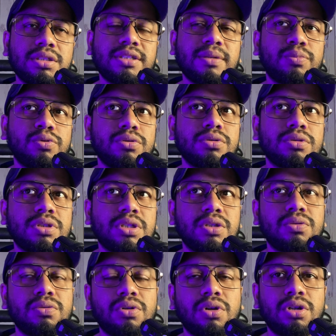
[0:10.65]
Suppose
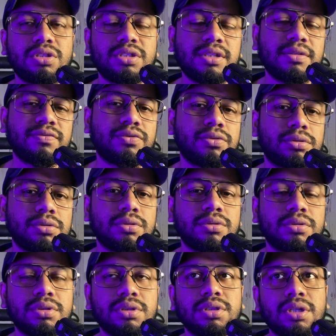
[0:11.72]
you got some
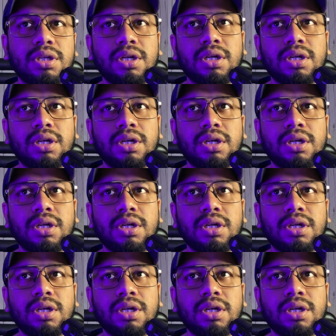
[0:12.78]
photos